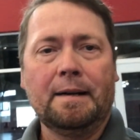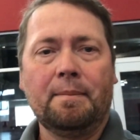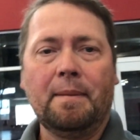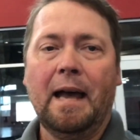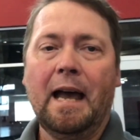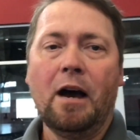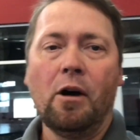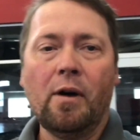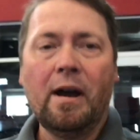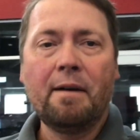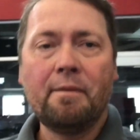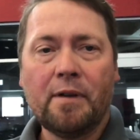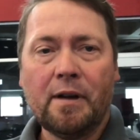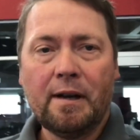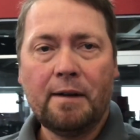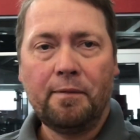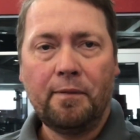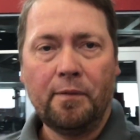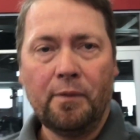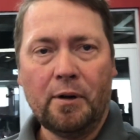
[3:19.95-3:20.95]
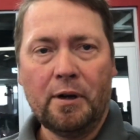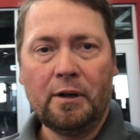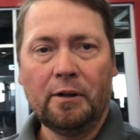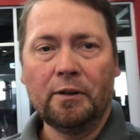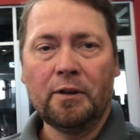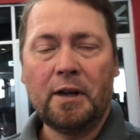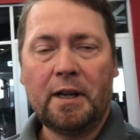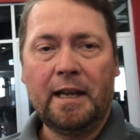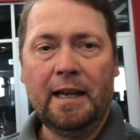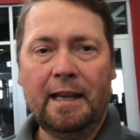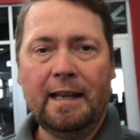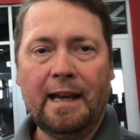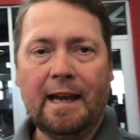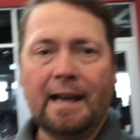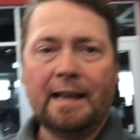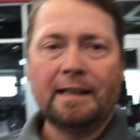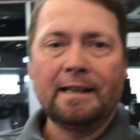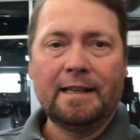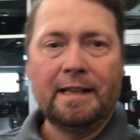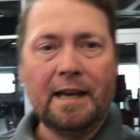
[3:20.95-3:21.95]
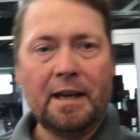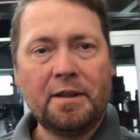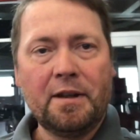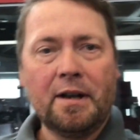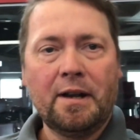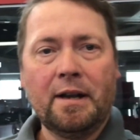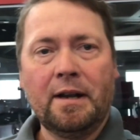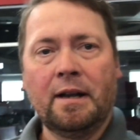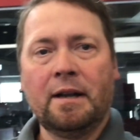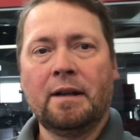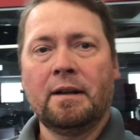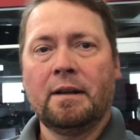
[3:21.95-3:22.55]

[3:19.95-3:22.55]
However, if we're looking at another